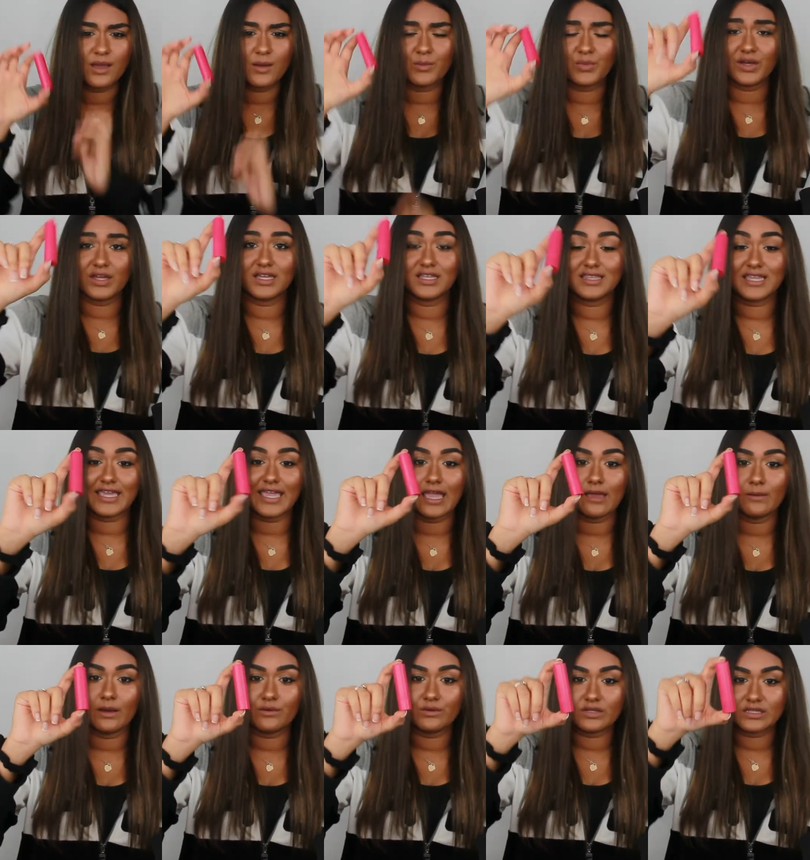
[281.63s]
but they
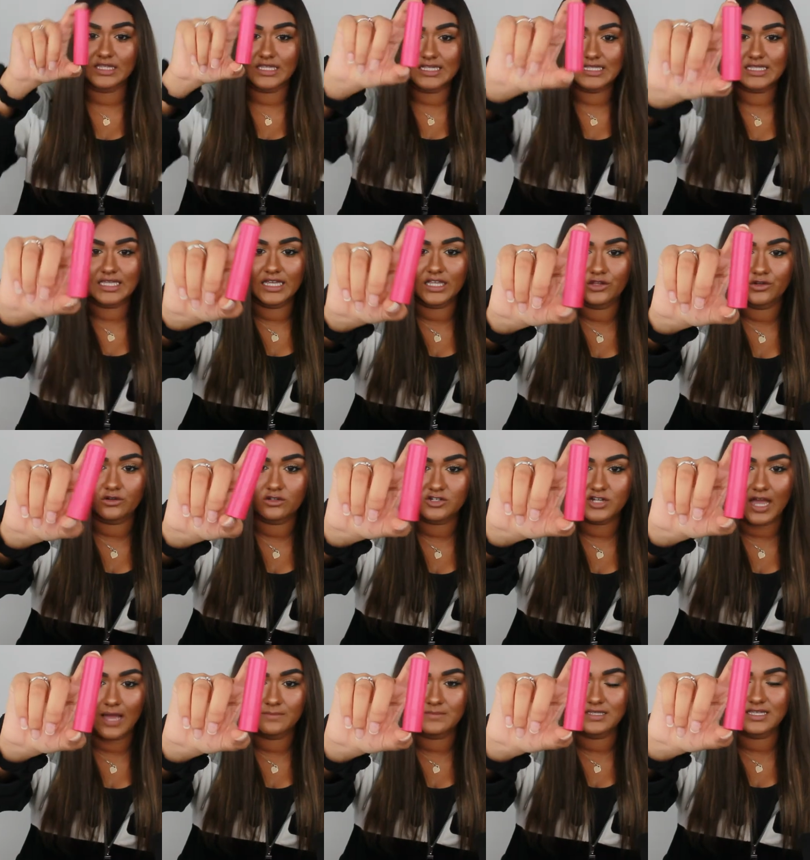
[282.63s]
came out with these like little
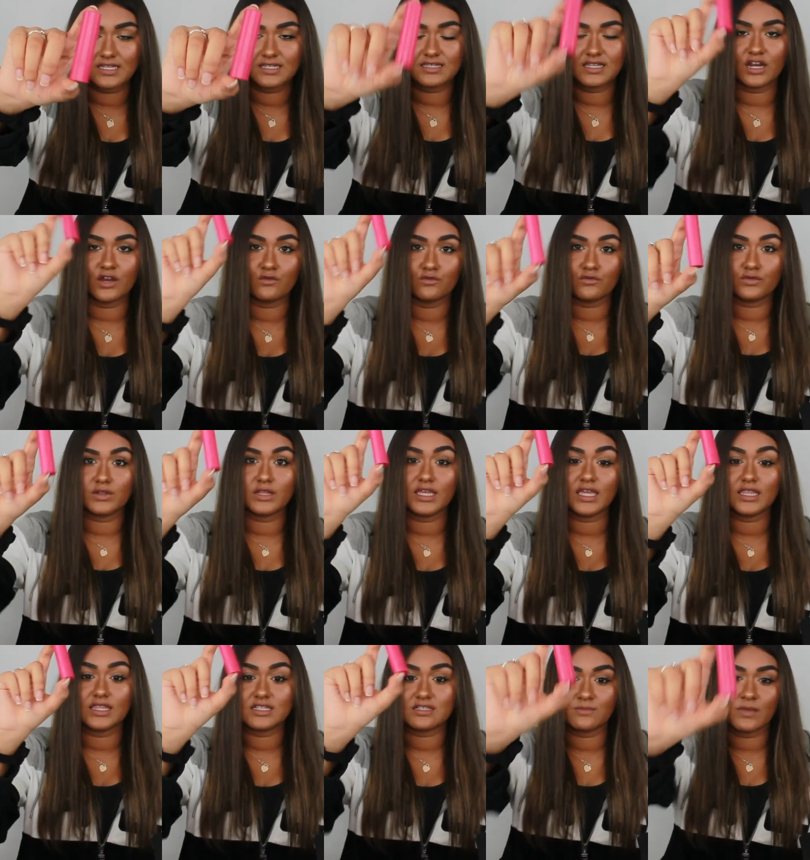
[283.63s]
chapsticks,
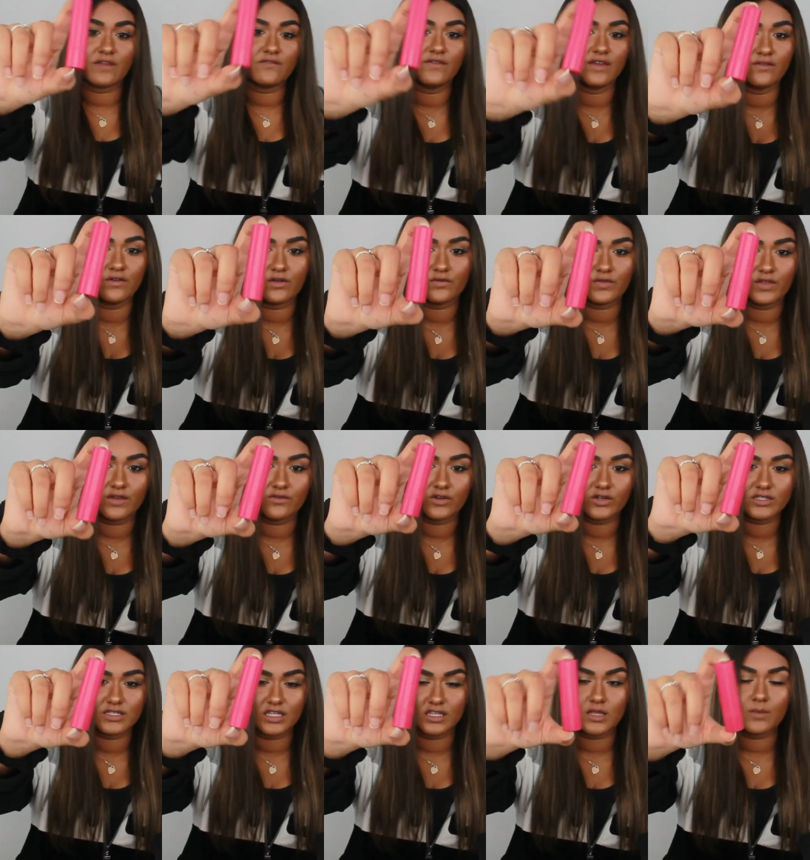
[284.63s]
and this is my favorite flavor.
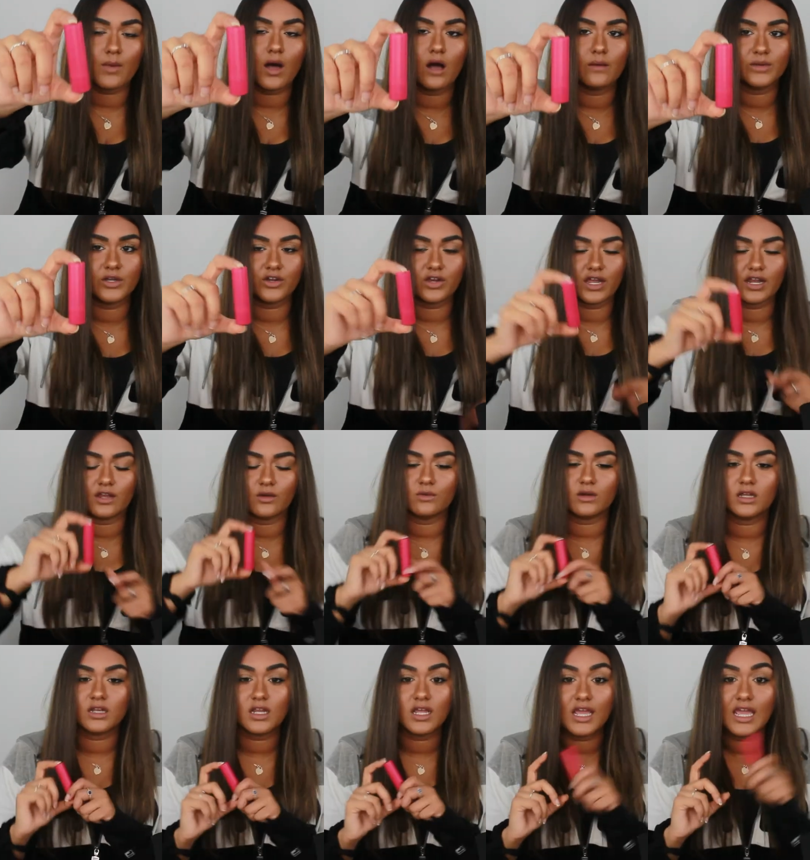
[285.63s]
It's like the pomegranate
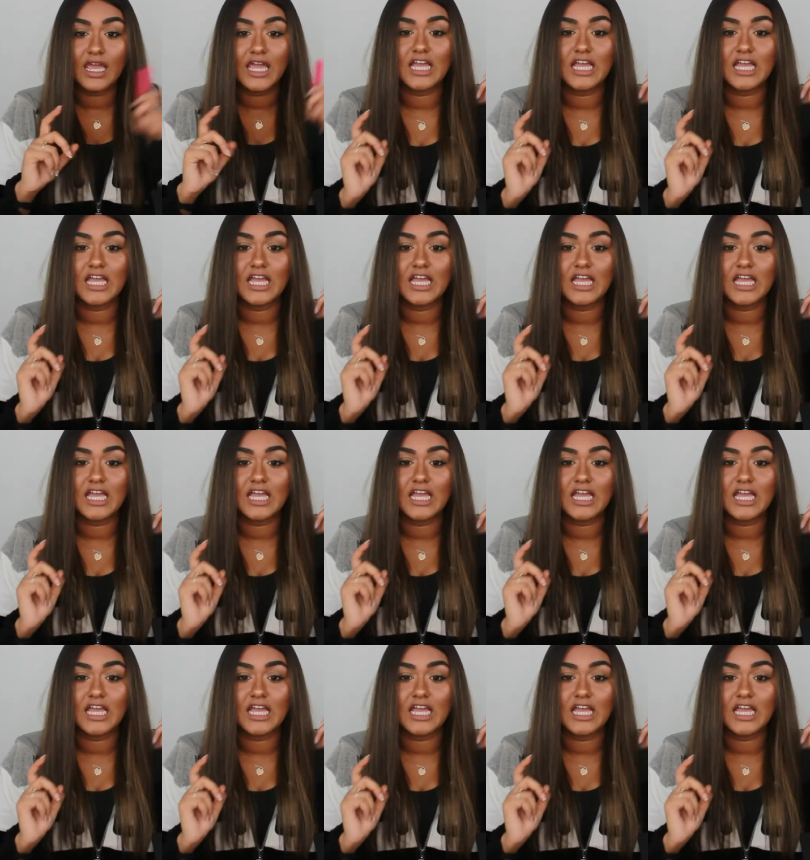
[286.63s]
one.